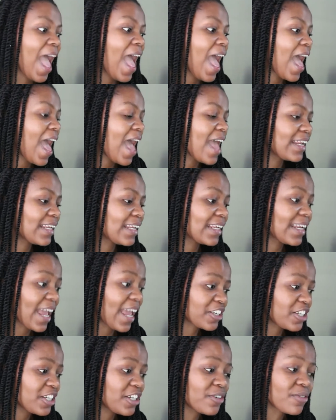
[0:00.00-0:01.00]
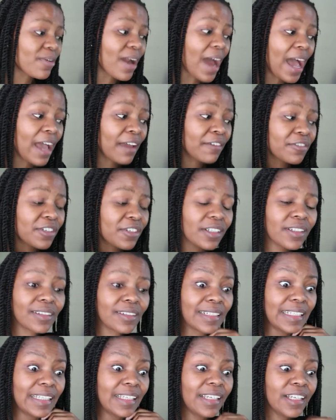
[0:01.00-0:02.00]
And it actually arrived,
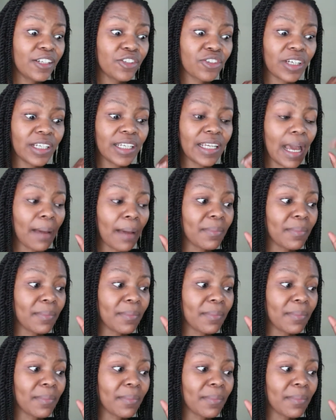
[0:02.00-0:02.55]
literally,